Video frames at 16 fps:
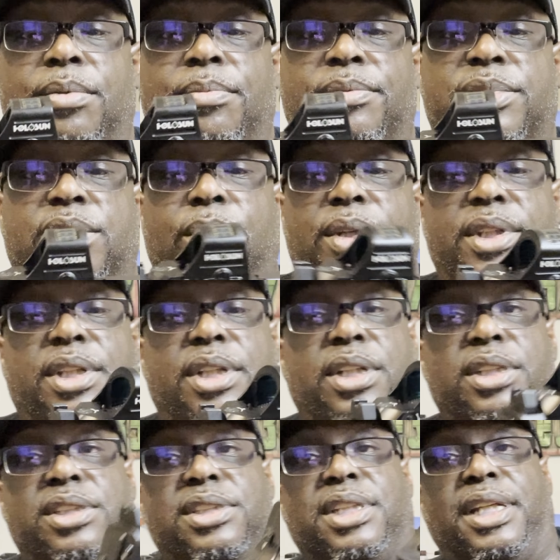So it
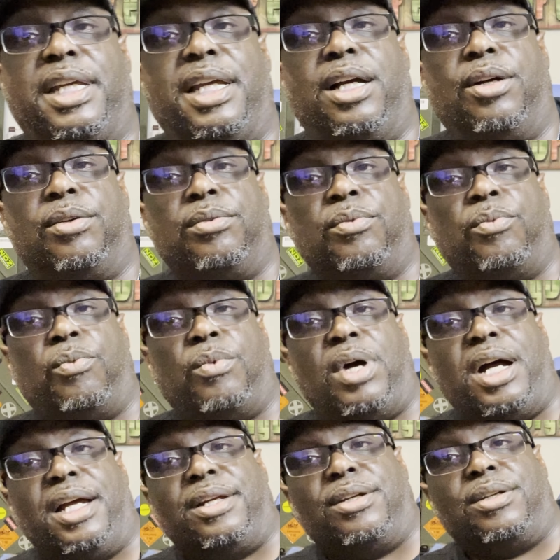does stick out
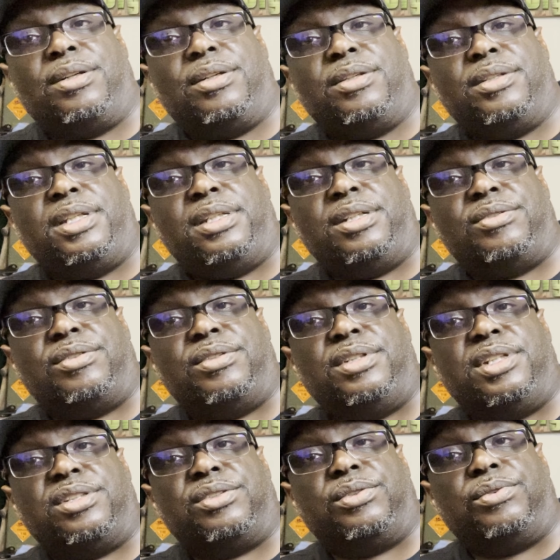wider than the
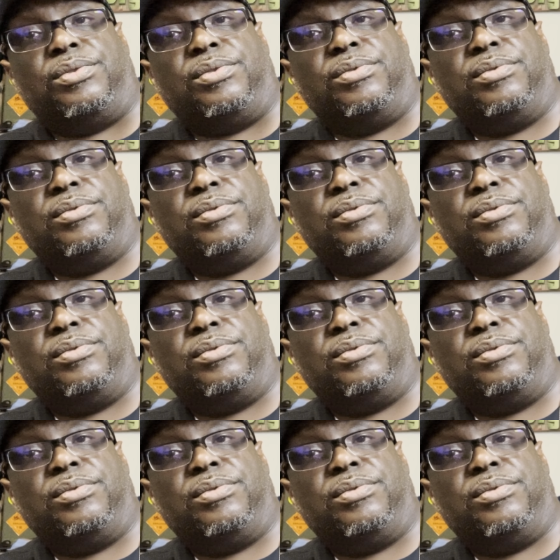traditional